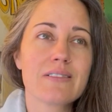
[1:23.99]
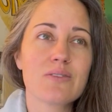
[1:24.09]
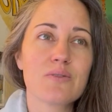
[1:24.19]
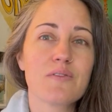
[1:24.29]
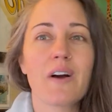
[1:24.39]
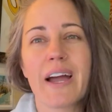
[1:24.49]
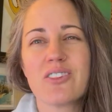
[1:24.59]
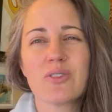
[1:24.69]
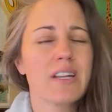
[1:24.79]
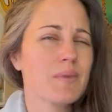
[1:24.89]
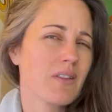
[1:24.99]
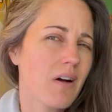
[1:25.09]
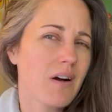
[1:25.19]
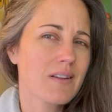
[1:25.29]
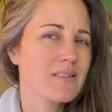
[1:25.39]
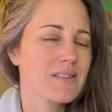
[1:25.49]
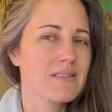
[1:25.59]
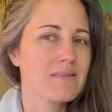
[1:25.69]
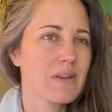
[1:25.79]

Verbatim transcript: to find you had to be lost and